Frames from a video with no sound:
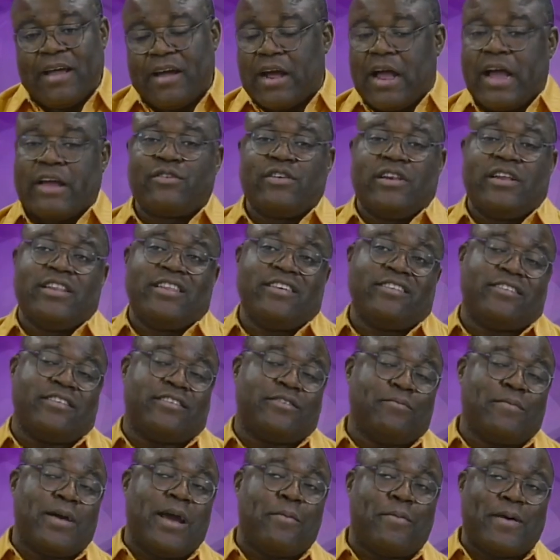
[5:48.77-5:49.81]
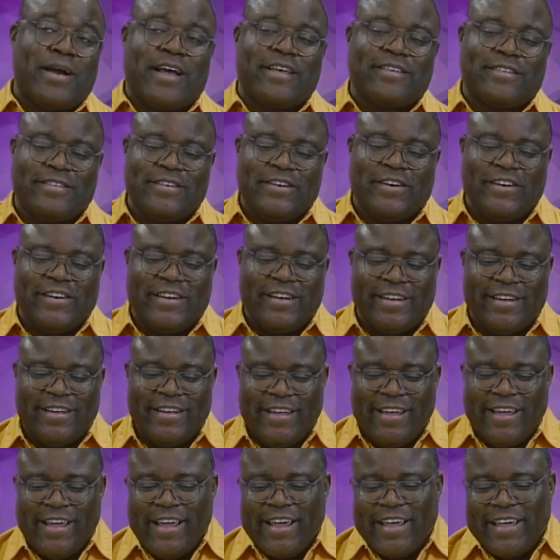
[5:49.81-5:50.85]
Actually, this is my pastor.
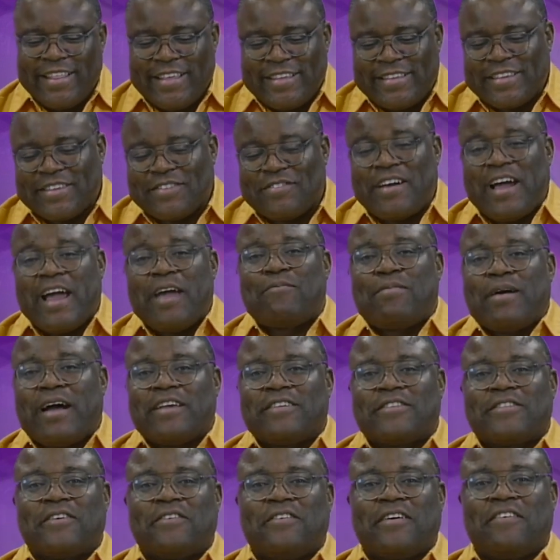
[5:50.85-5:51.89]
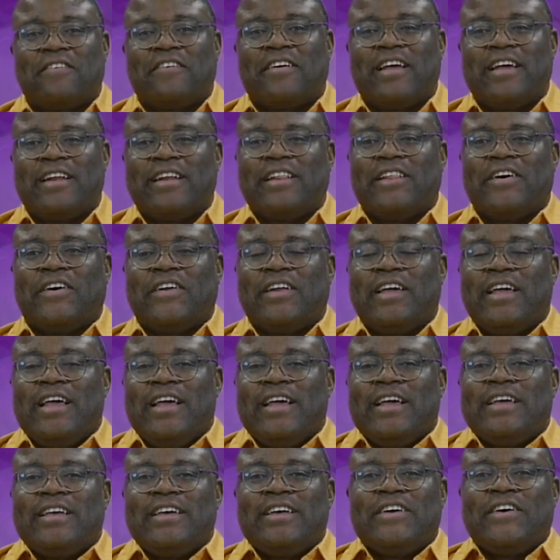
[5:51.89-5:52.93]
my father-in-law.
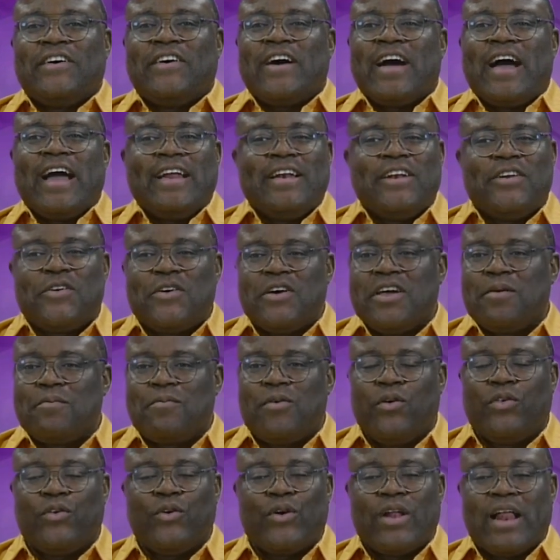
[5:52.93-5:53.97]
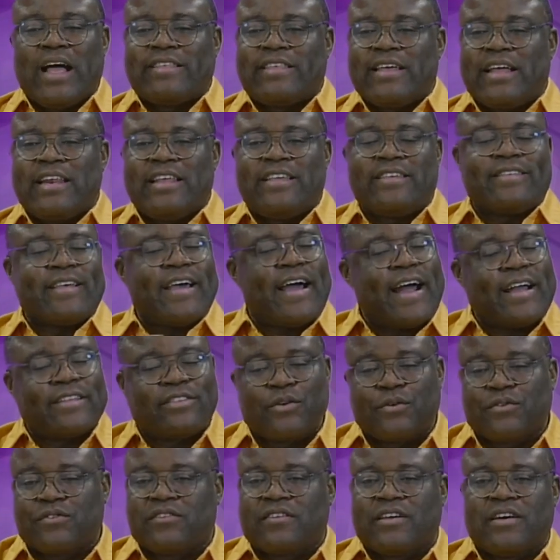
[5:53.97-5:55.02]
You know, I know him so heartily, his heart
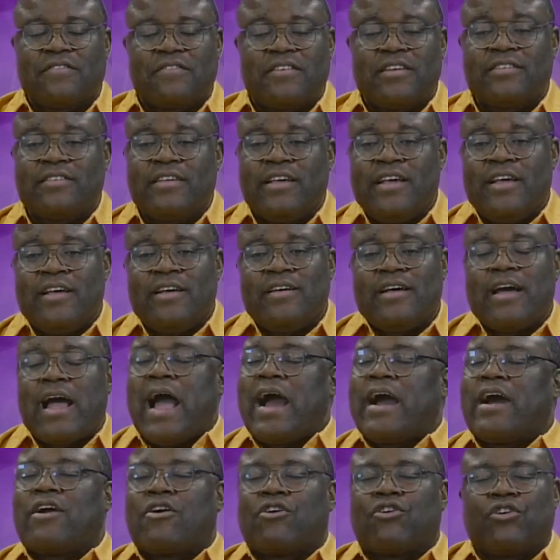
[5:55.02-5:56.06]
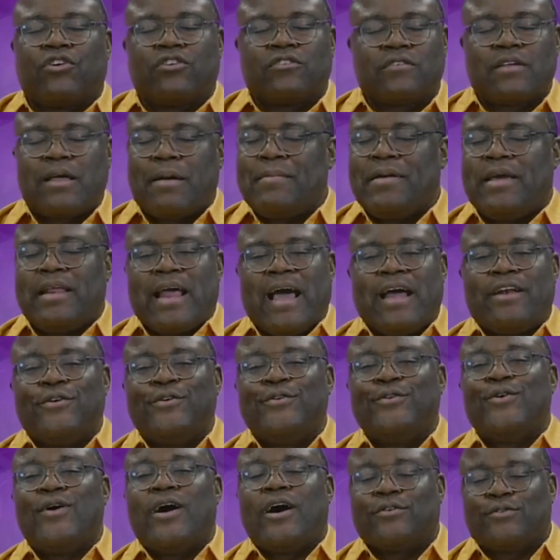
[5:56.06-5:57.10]
of service across, I
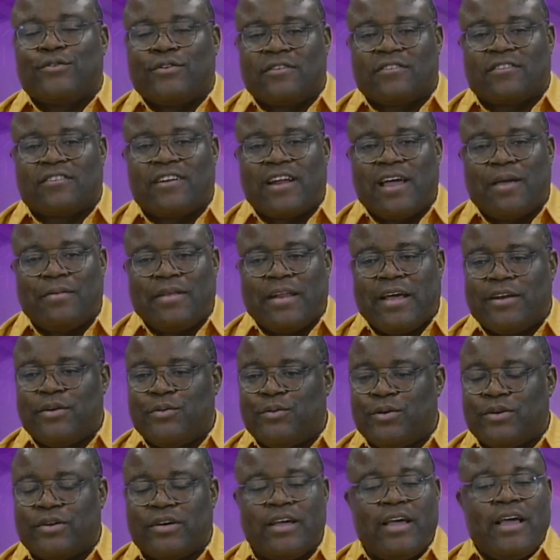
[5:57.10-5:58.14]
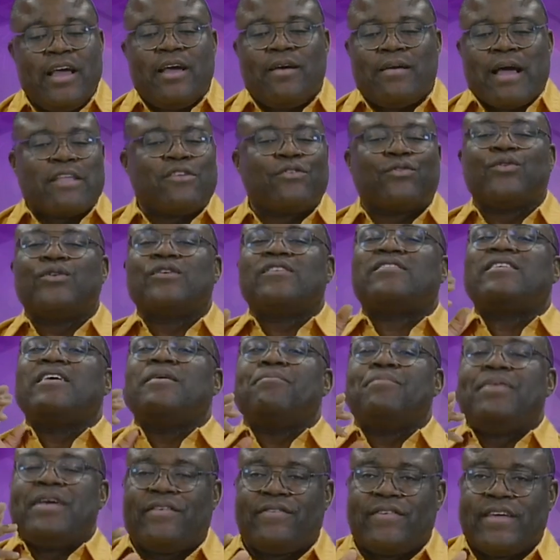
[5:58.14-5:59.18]
don't know how to describe it. I just want to say a
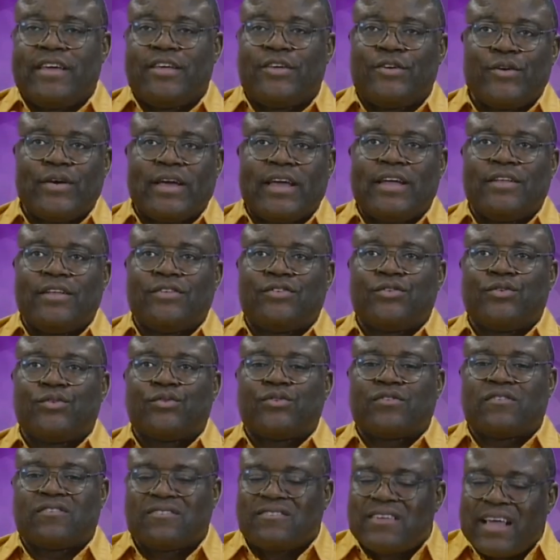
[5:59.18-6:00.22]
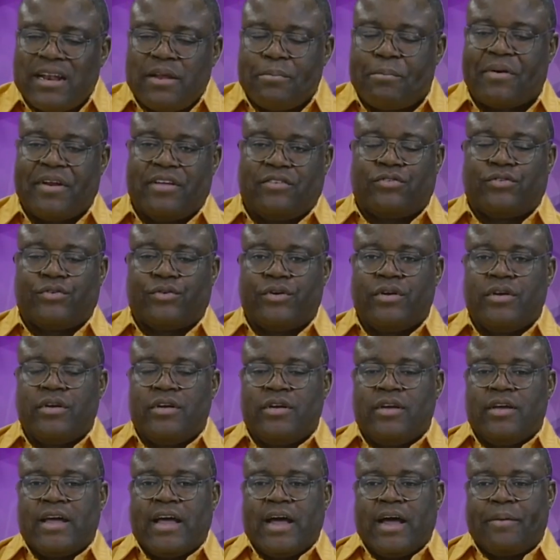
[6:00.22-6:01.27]
big thank you again to you, to celebrate you
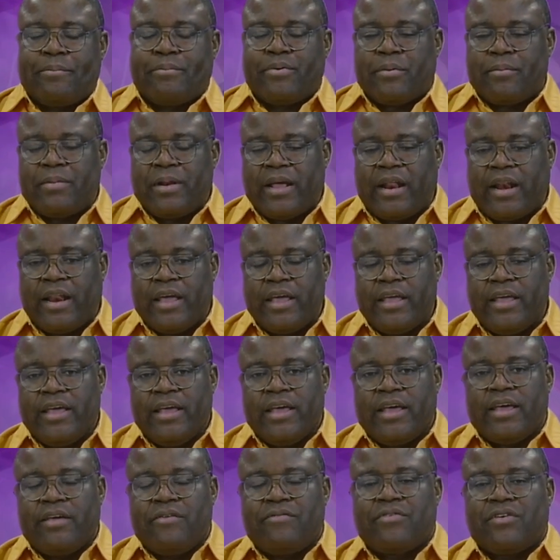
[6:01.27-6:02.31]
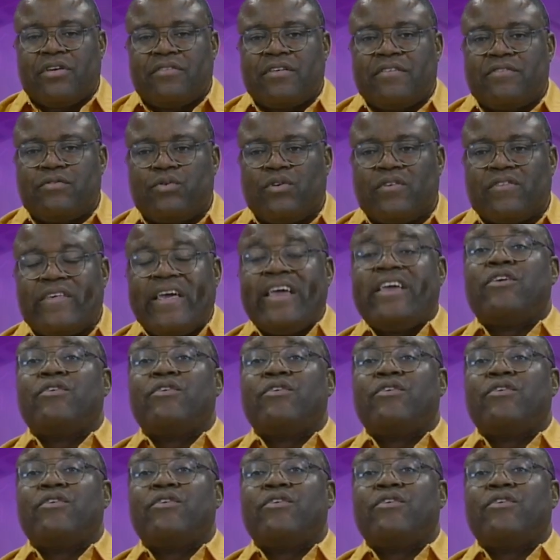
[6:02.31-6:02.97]
publicly in front of everyone. Thank